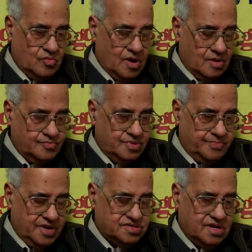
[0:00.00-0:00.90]
one of the
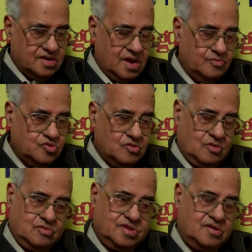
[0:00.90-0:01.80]
patients came to
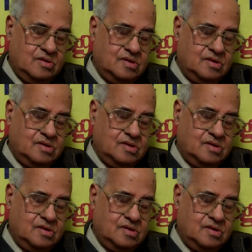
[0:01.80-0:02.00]
know that